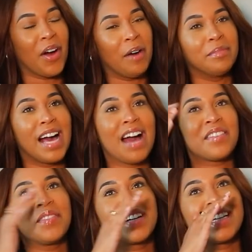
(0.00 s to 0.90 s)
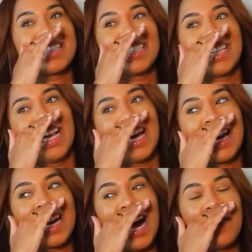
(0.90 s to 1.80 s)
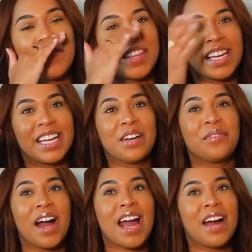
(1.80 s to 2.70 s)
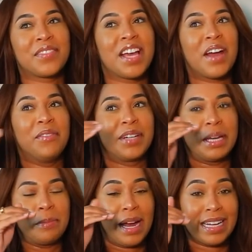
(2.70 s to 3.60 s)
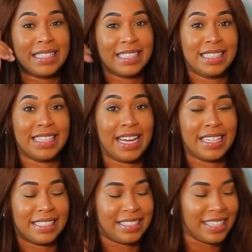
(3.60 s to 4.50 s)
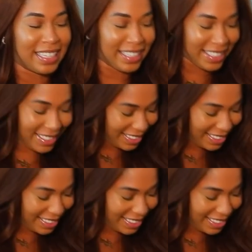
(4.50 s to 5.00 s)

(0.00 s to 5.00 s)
I'm laughing because it's like, I'm thinking if I have to ever get back into the dating scene,